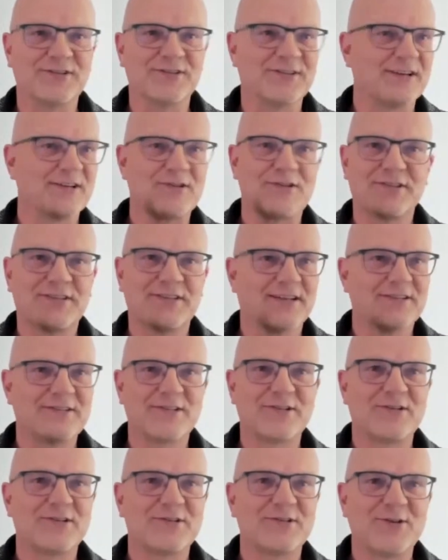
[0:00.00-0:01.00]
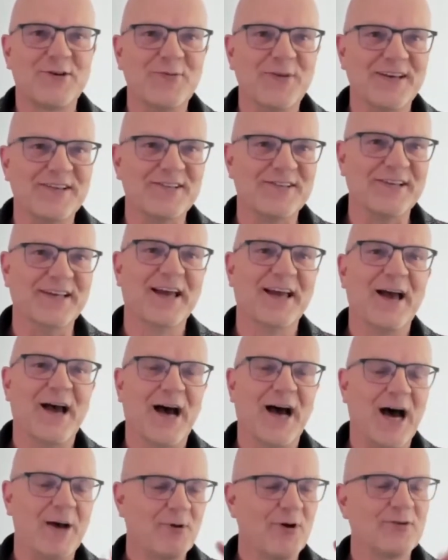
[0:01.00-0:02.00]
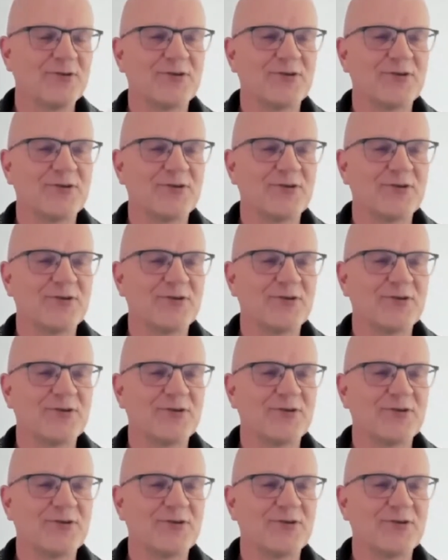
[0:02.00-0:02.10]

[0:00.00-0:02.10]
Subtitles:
That's too easy. I'm going